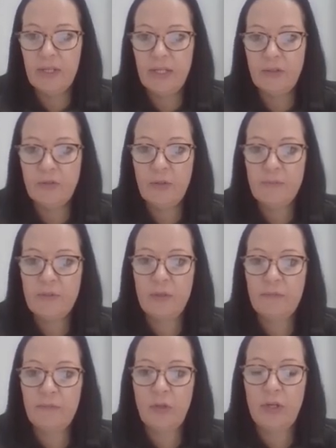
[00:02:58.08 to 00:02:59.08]
in terms
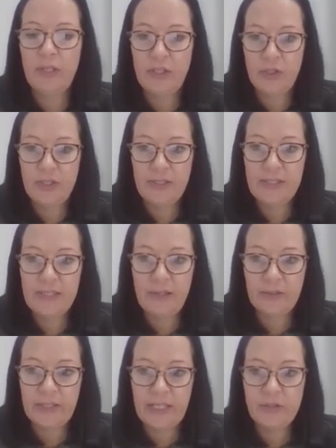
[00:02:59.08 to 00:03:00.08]
of conditions, and
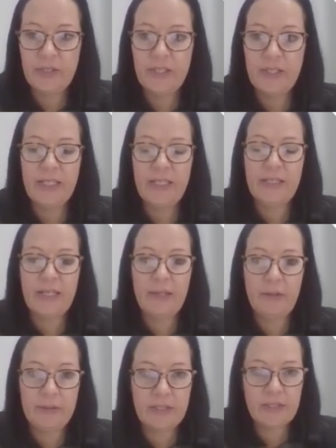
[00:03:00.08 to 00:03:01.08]
I'll get to the
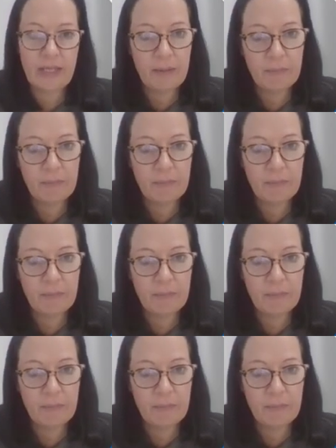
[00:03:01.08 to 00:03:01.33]
details